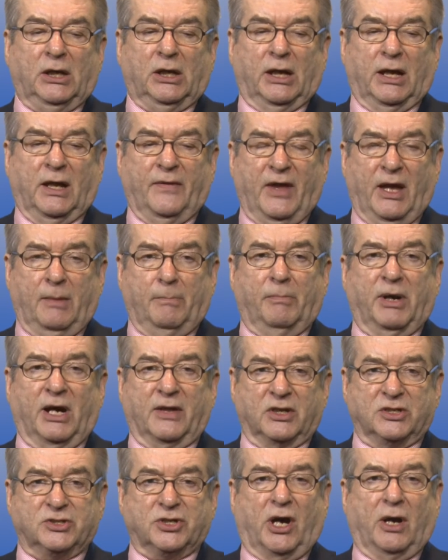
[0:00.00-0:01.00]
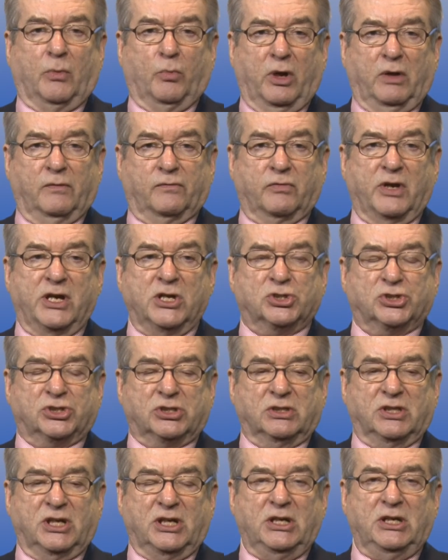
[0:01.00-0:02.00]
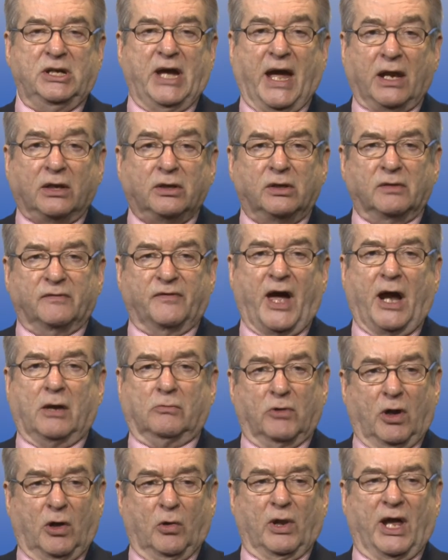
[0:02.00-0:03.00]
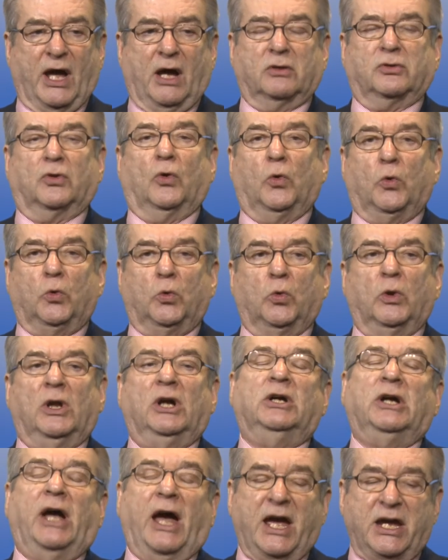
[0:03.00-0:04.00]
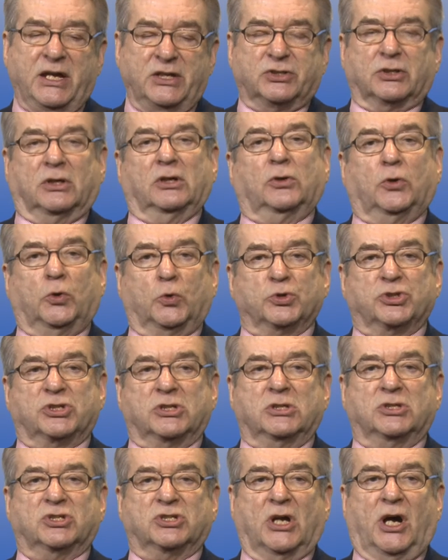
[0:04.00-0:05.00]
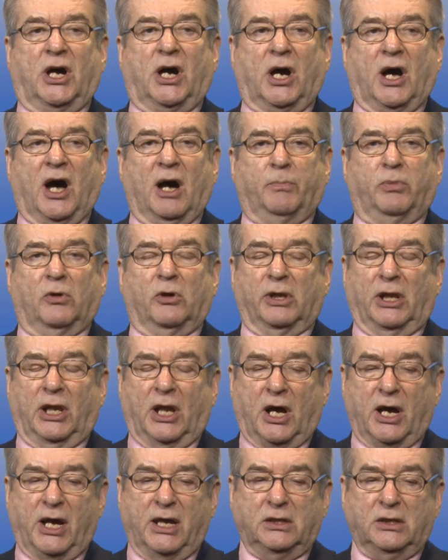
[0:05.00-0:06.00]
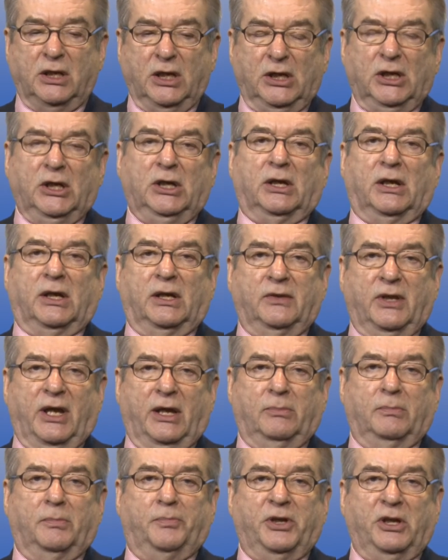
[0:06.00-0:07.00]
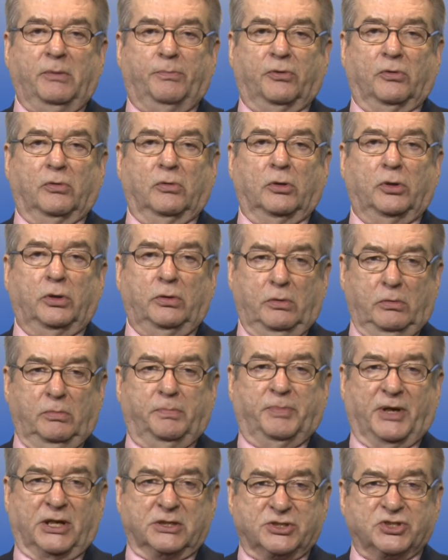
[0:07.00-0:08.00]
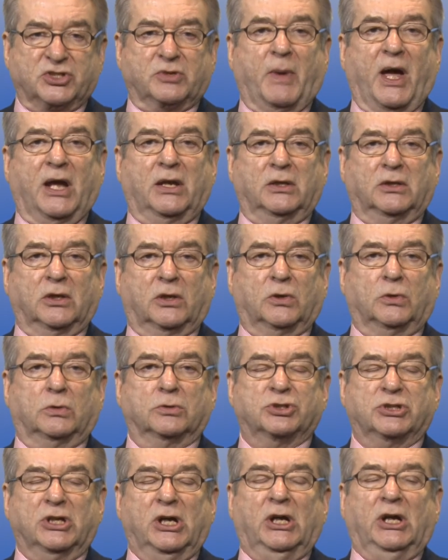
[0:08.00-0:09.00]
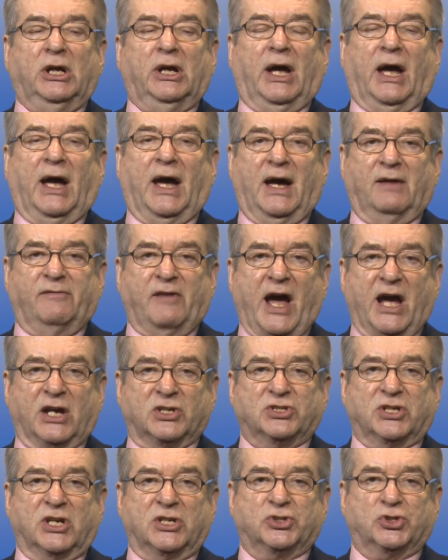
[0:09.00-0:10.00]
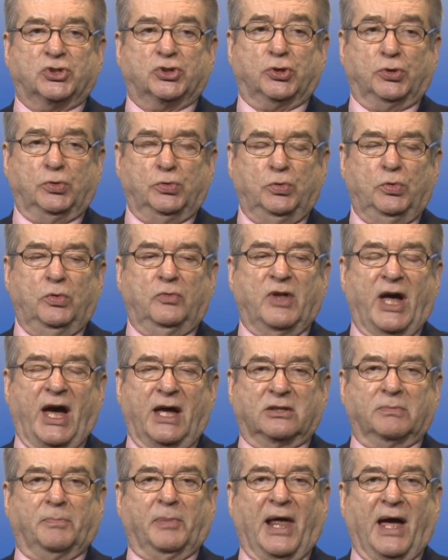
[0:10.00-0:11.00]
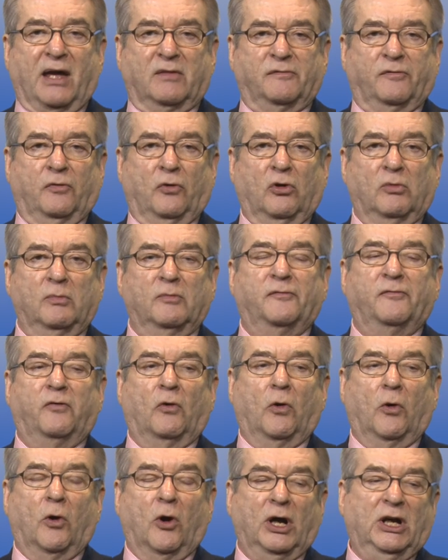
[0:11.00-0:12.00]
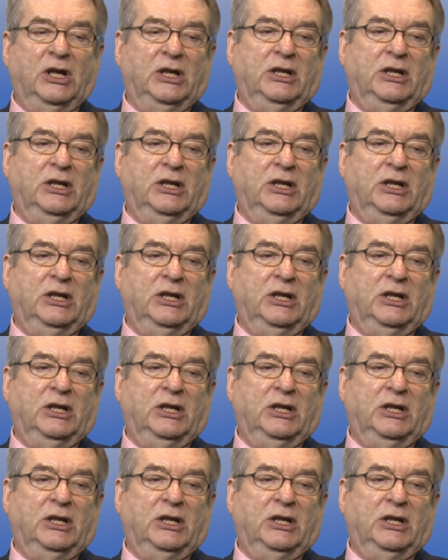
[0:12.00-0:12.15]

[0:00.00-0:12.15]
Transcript: And then by the time we've reached the end of that rollout, all 8 courses are up online. And then people who participate in the course have access to that platform for